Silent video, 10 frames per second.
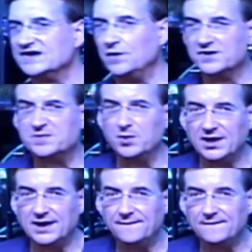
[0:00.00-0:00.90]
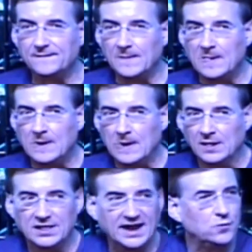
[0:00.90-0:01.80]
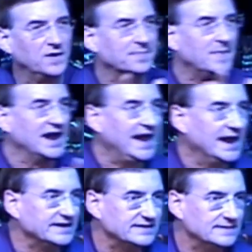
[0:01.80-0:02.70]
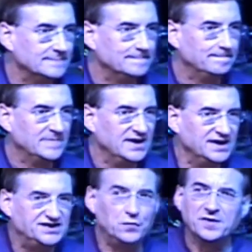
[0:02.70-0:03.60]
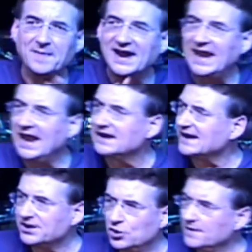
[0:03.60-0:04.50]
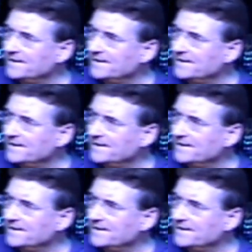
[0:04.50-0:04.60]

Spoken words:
someone's belief, like with my aunt. See, with my aunt, I could